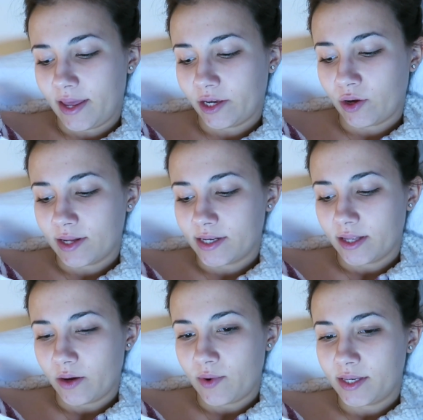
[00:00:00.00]
Like, you can
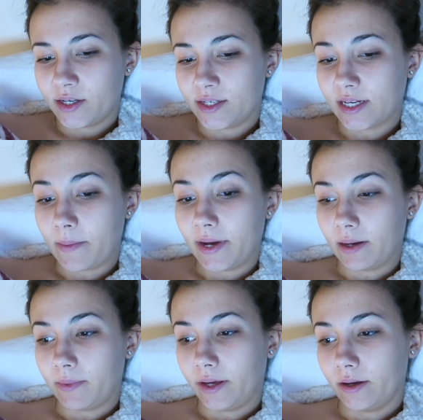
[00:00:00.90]
tell that winter is
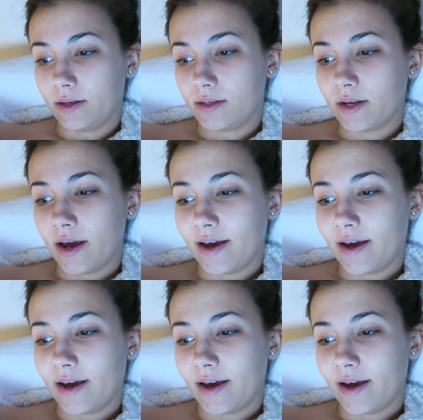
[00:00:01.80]
coming because